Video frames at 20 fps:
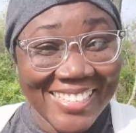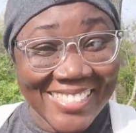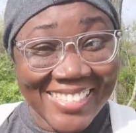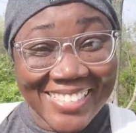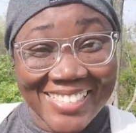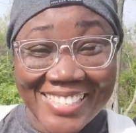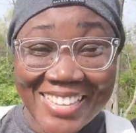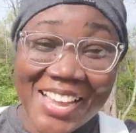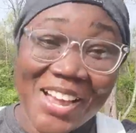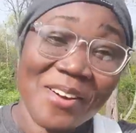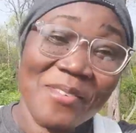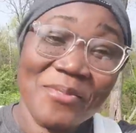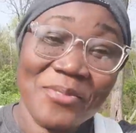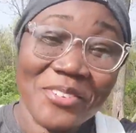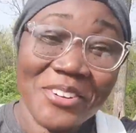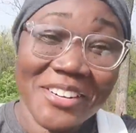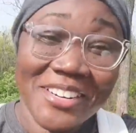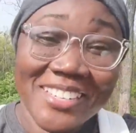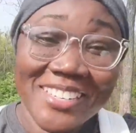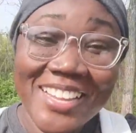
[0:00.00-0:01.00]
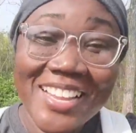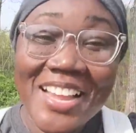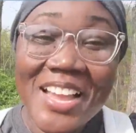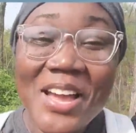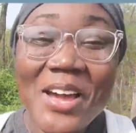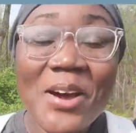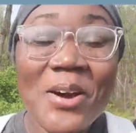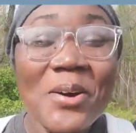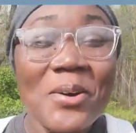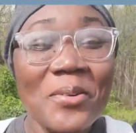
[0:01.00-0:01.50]
this is Comfort.
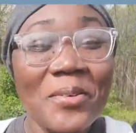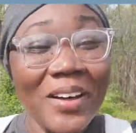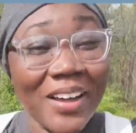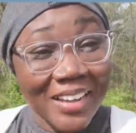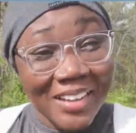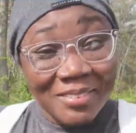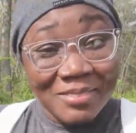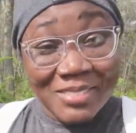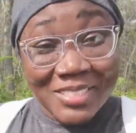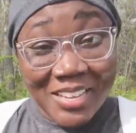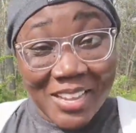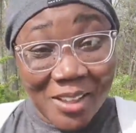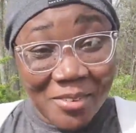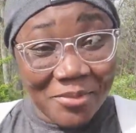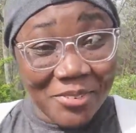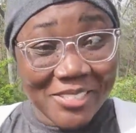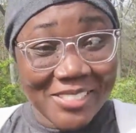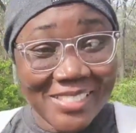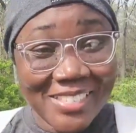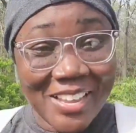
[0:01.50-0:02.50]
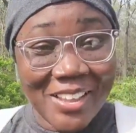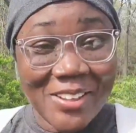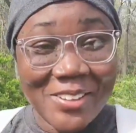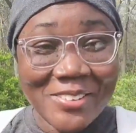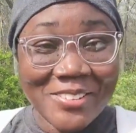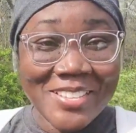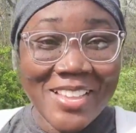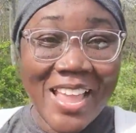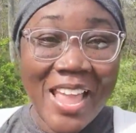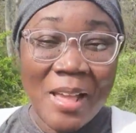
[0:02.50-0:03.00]
Welcome to Comfort
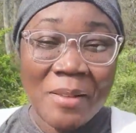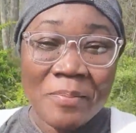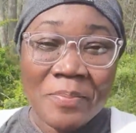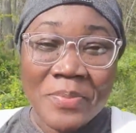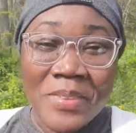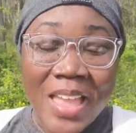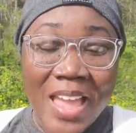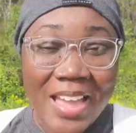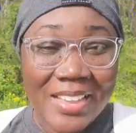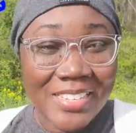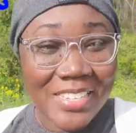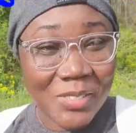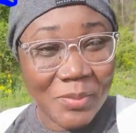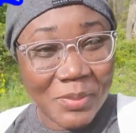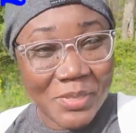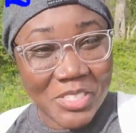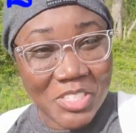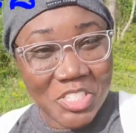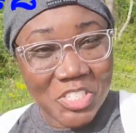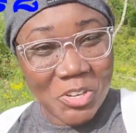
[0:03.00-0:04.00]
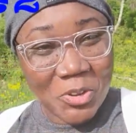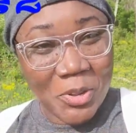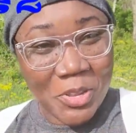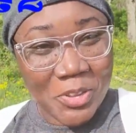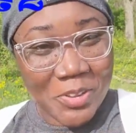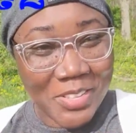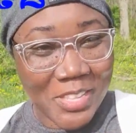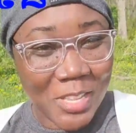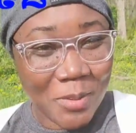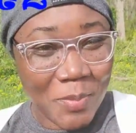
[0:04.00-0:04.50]
Zone. I just want to show
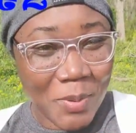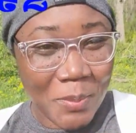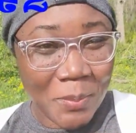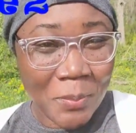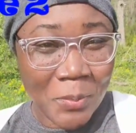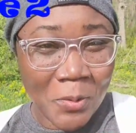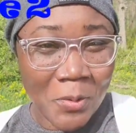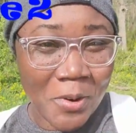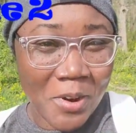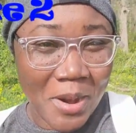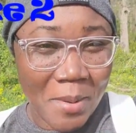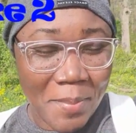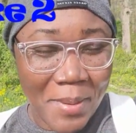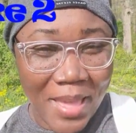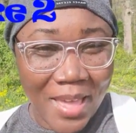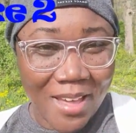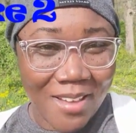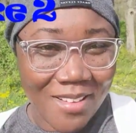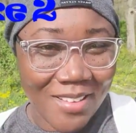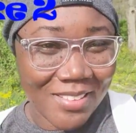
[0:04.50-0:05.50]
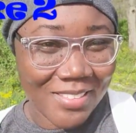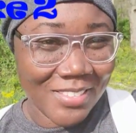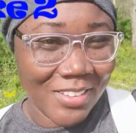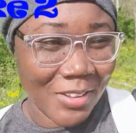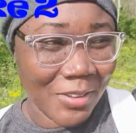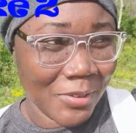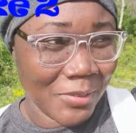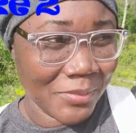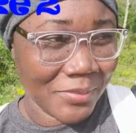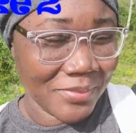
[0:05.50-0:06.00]
you a little bit more about,
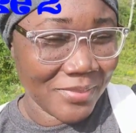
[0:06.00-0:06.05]
no,